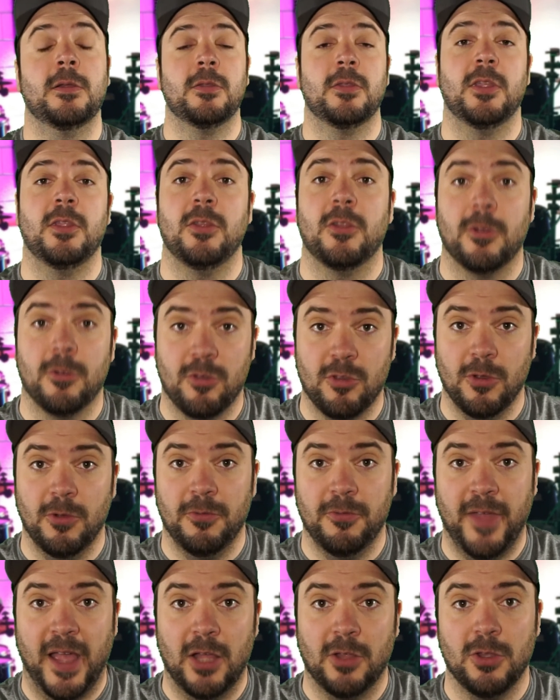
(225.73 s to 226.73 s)
then there's no
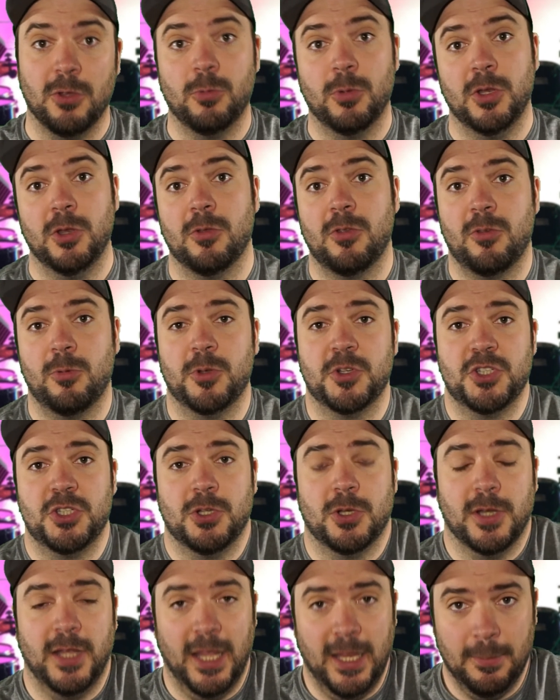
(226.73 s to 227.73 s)
value when you switch
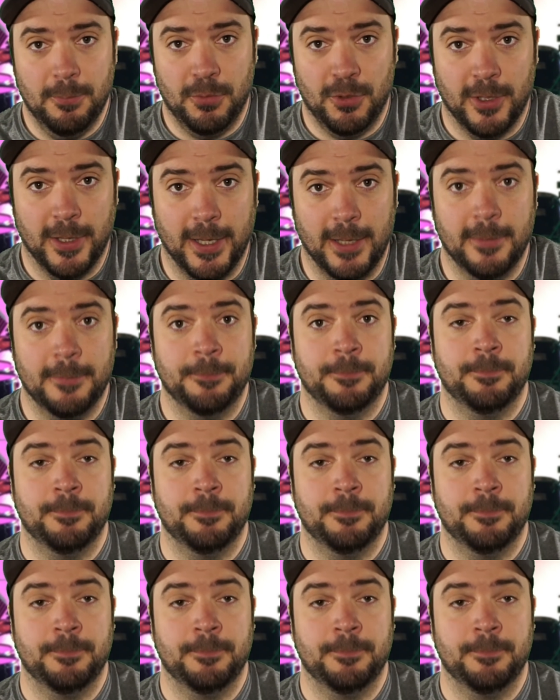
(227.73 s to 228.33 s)
your gameplay.